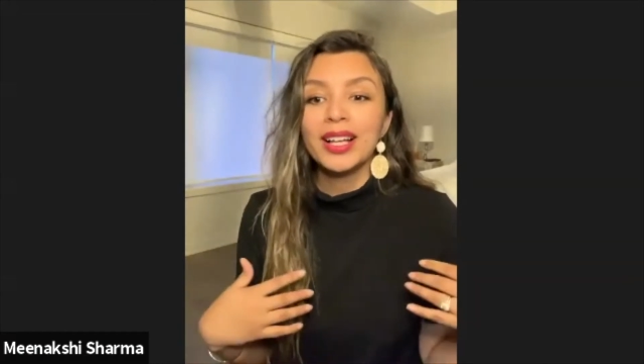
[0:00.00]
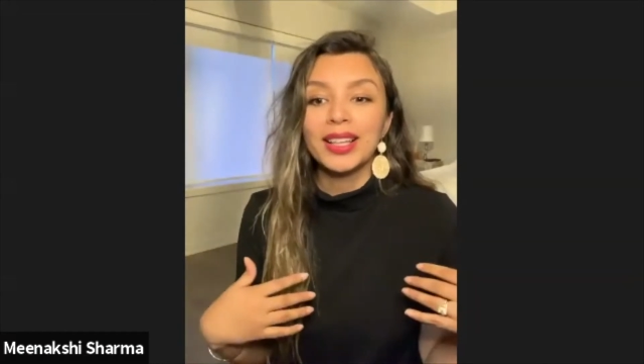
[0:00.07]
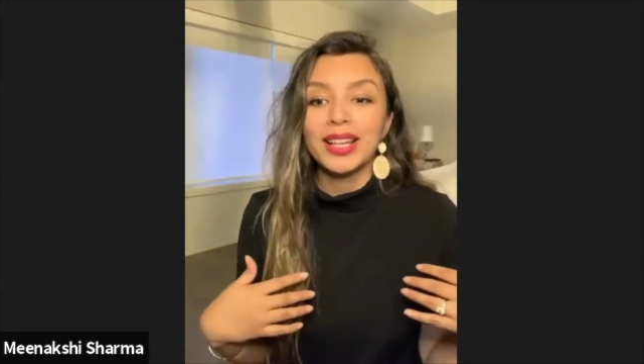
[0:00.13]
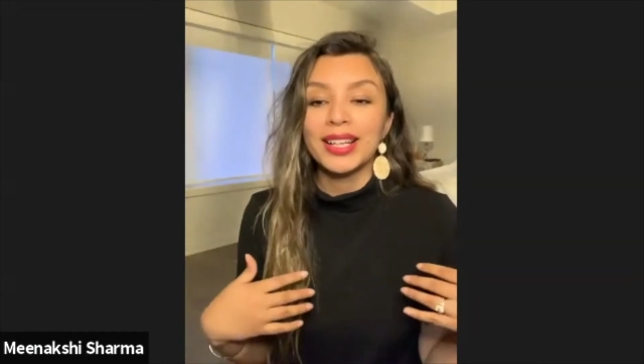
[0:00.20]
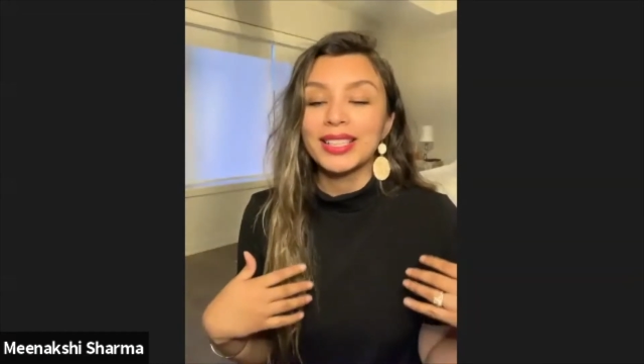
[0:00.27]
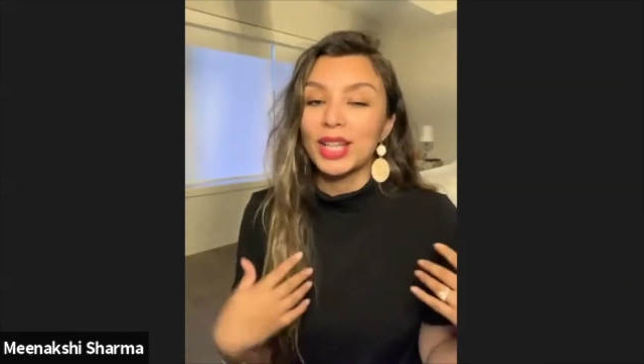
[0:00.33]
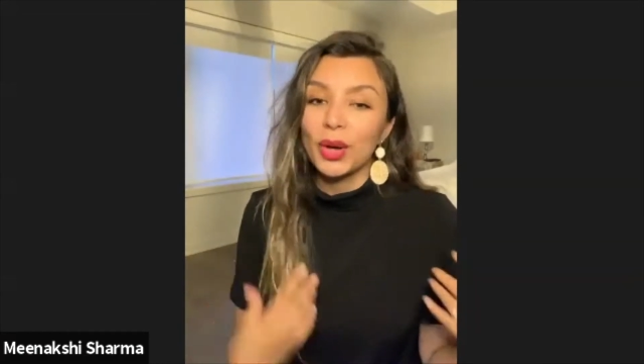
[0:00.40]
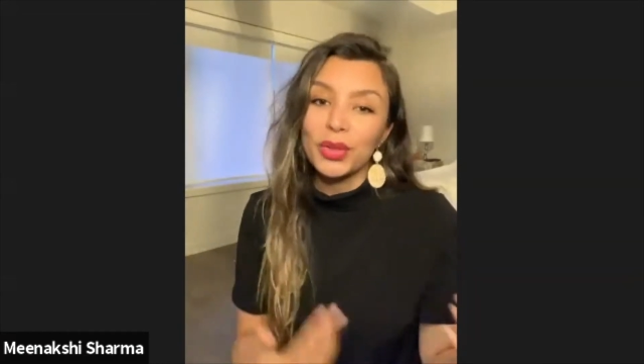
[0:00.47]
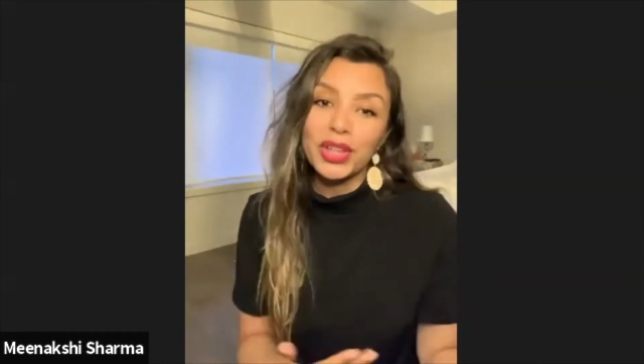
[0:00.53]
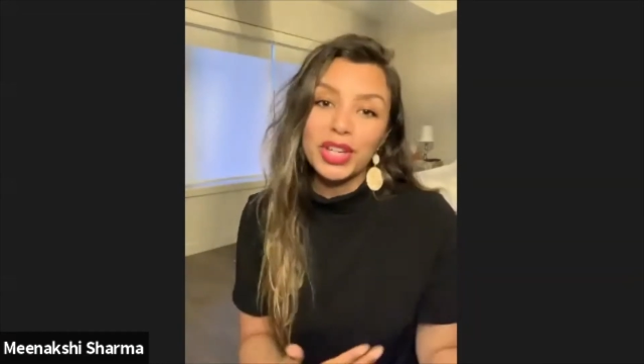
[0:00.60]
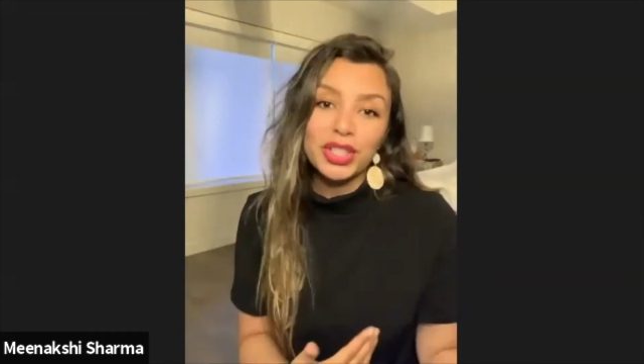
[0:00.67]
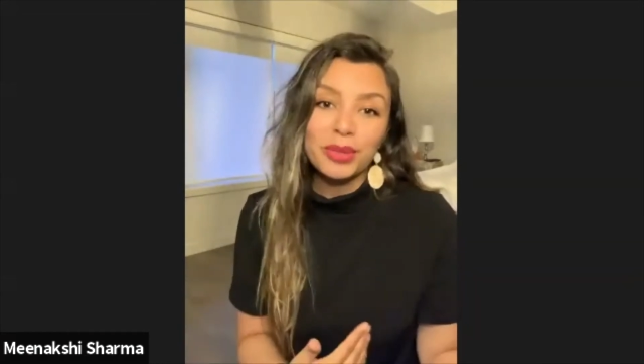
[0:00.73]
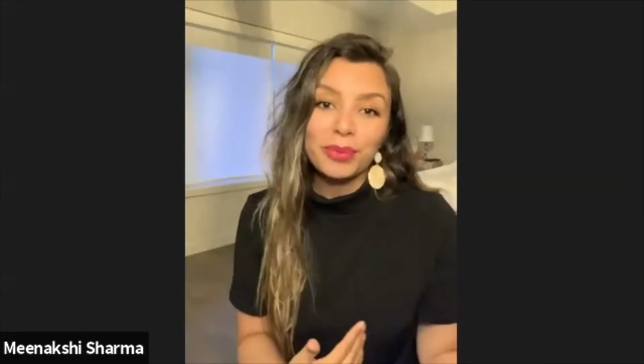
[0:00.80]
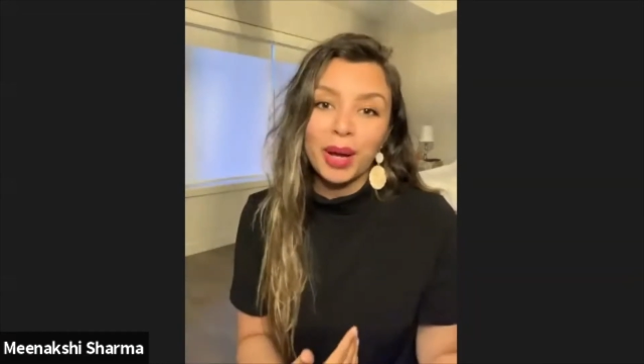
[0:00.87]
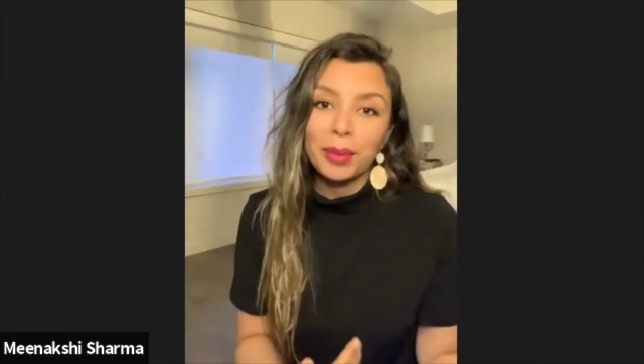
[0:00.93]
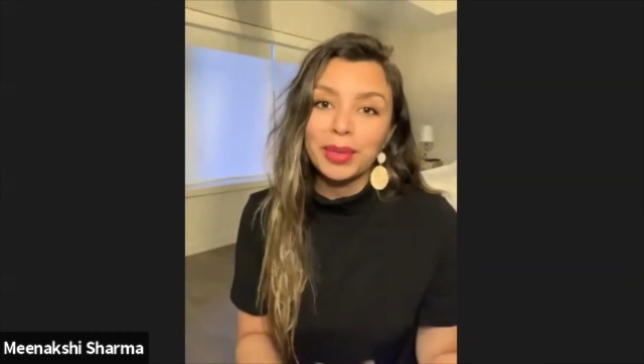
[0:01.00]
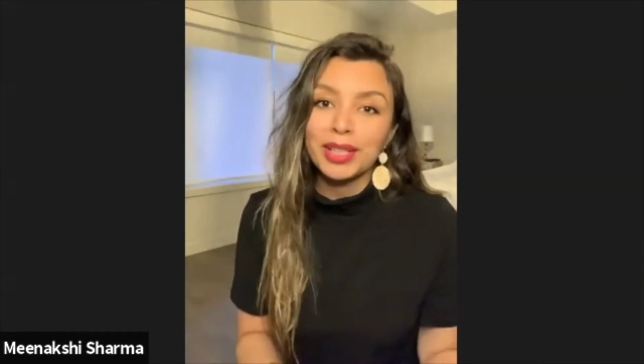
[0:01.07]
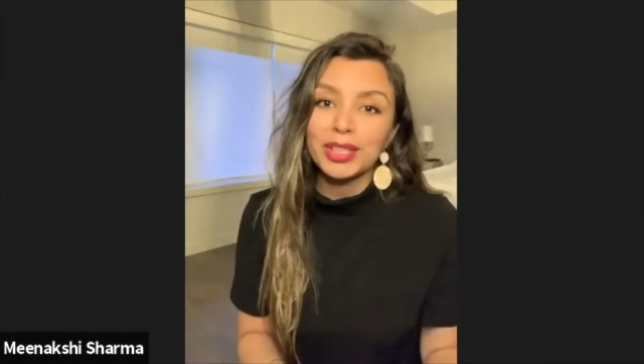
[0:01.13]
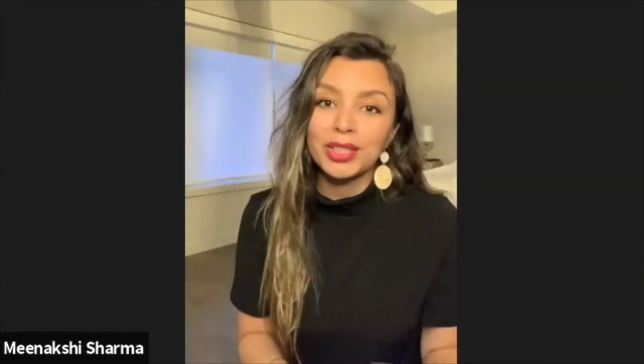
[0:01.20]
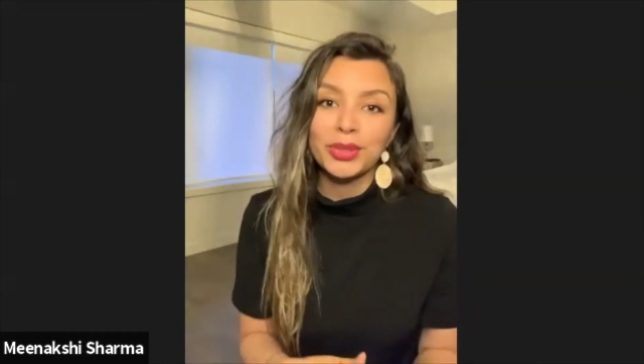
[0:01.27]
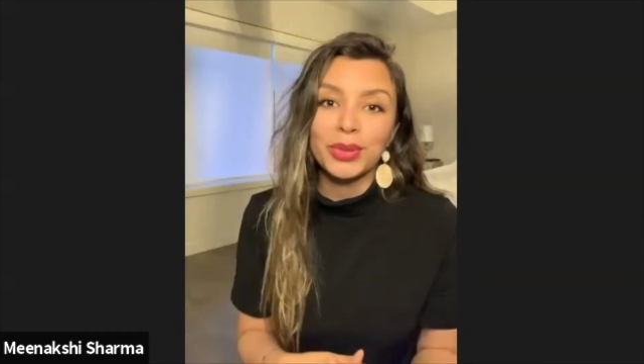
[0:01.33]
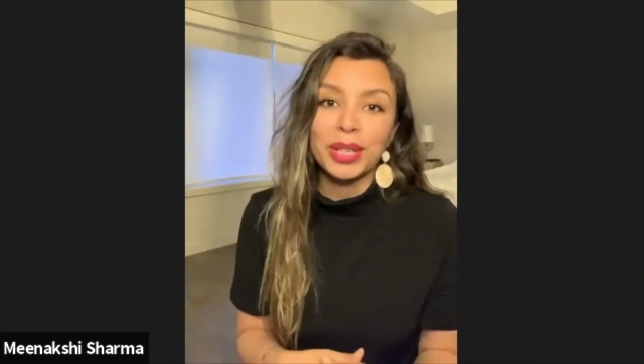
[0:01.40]
like South Asian
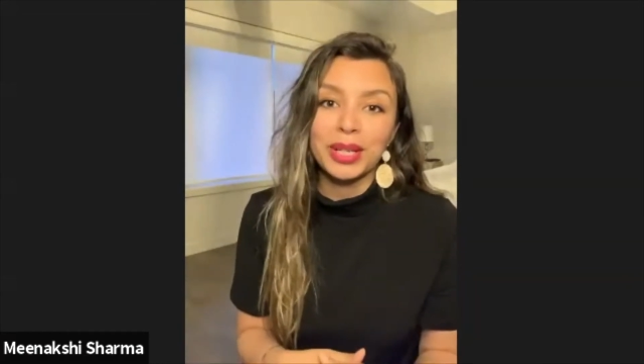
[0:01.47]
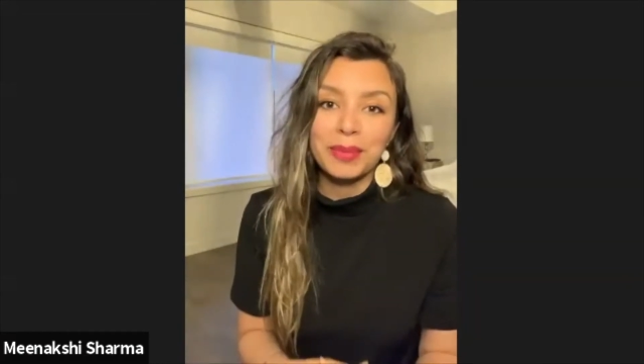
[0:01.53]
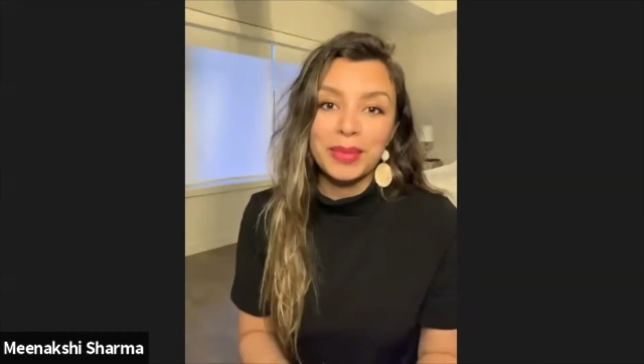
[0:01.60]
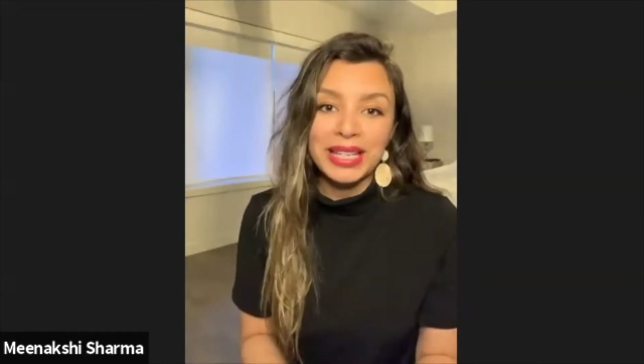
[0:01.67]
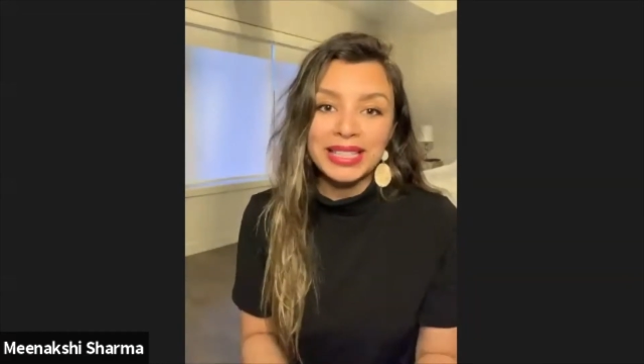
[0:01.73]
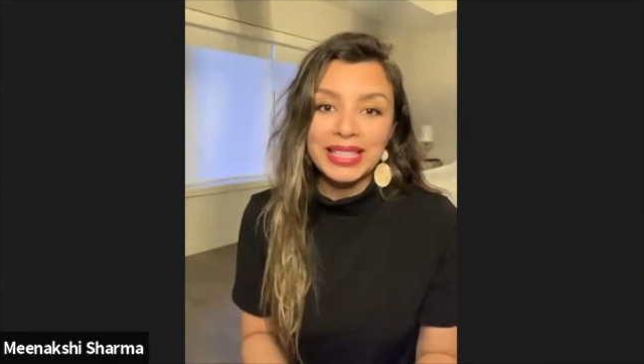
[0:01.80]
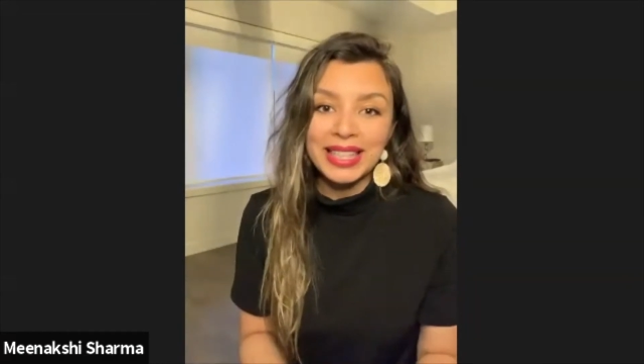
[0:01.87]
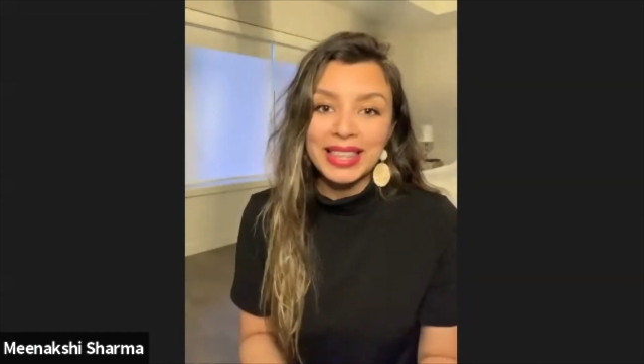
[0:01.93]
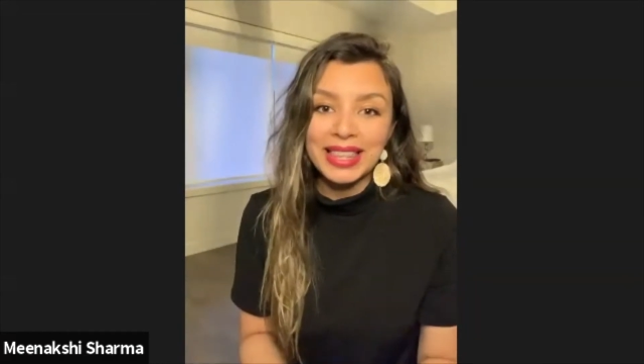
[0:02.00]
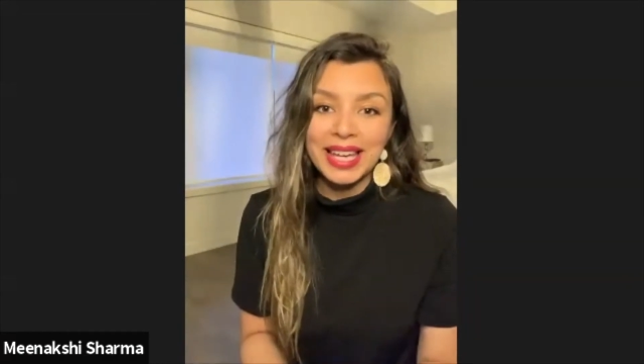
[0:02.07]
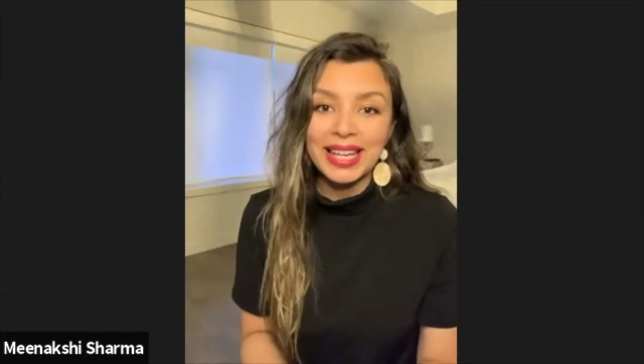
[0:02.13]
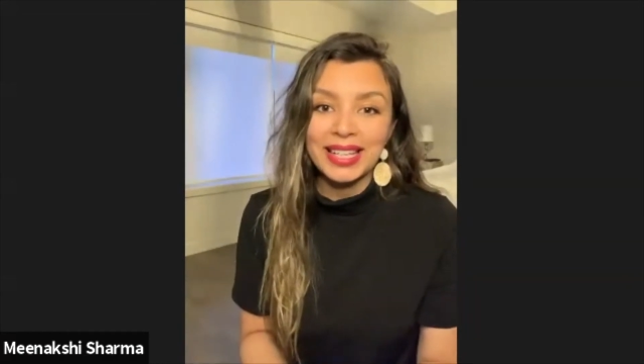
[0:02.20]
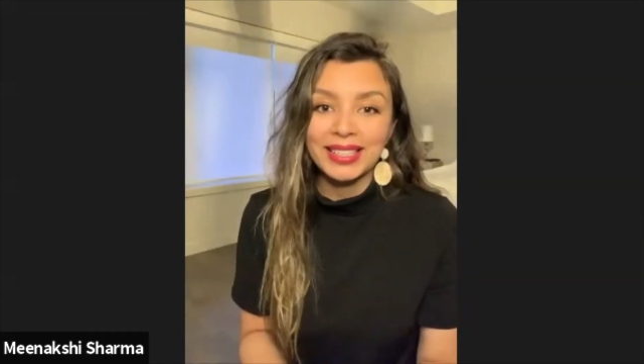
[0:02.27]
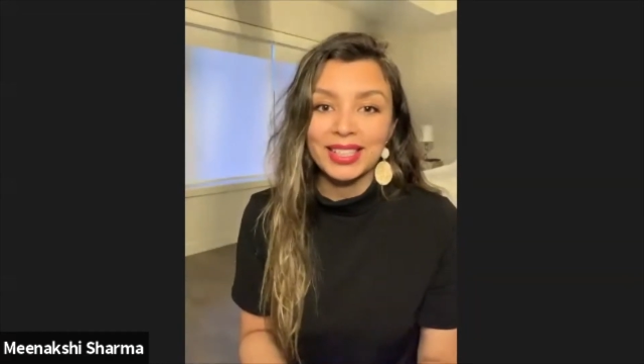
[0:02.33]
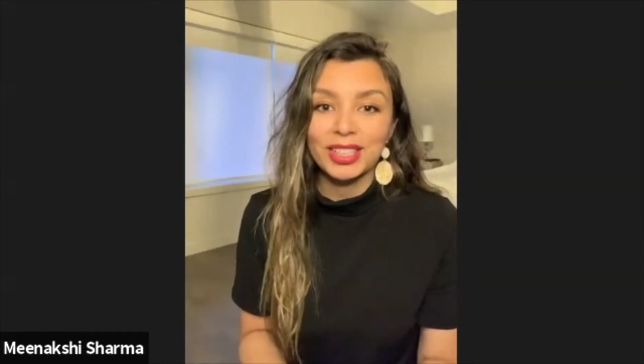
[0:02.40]
mamas doing amazing things.